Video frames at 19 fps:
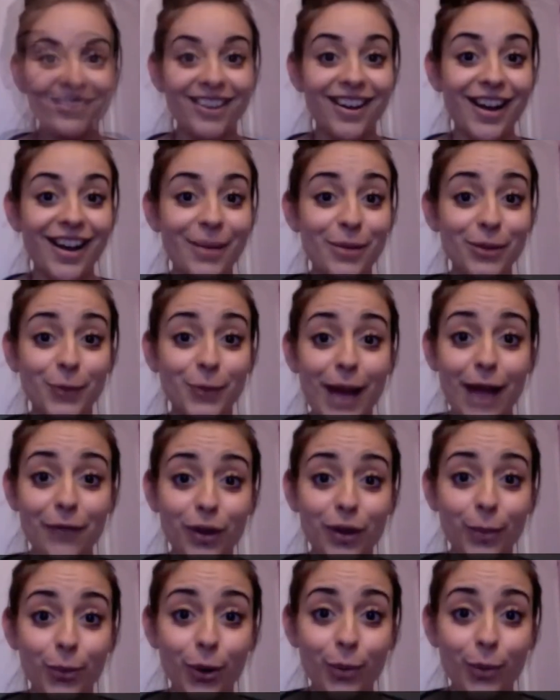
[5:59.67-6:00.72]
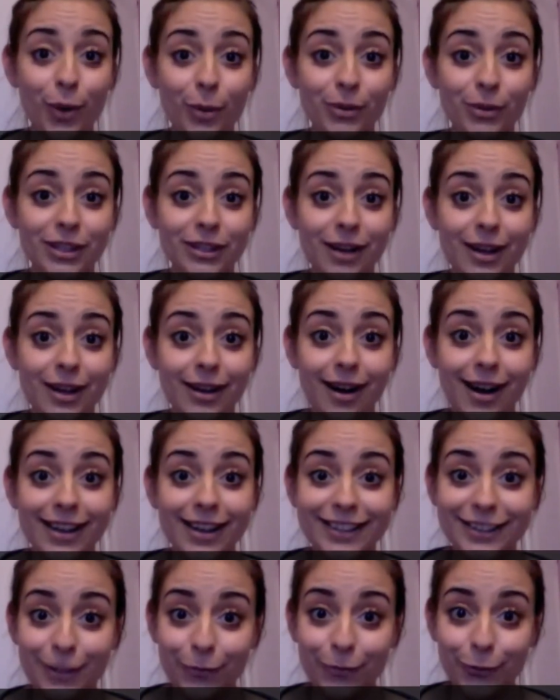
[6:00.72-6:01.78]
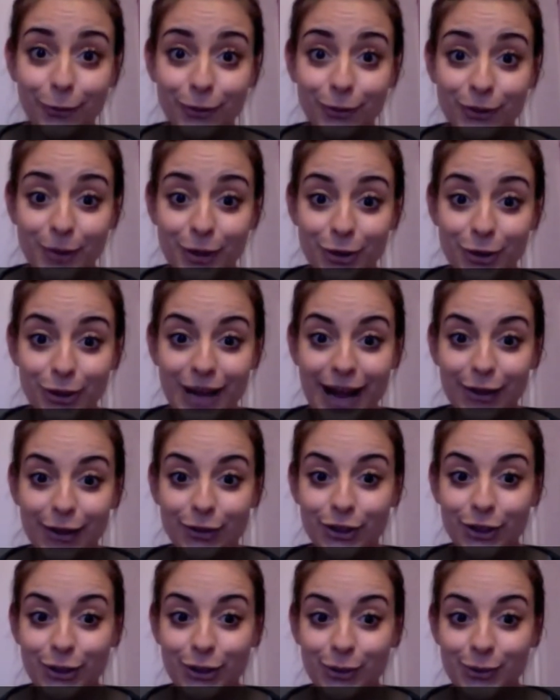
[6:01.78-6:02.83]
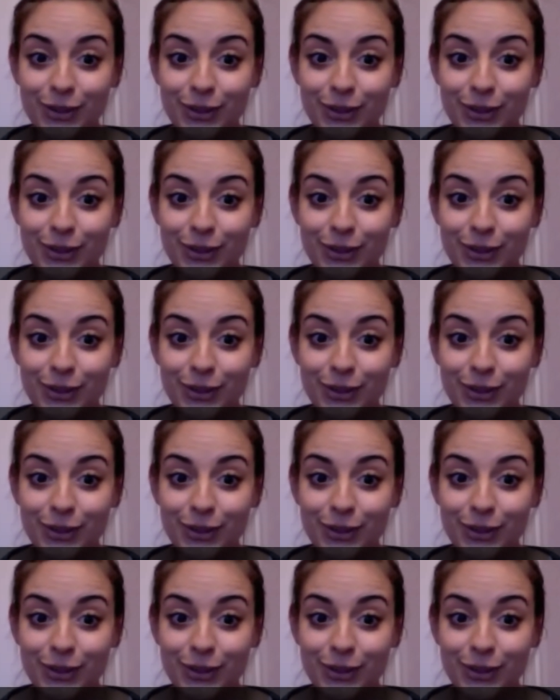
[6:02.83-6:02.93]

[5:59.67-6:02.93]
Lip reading: I must be having a blonde moment tonight, guys, because I forgot to mention how to use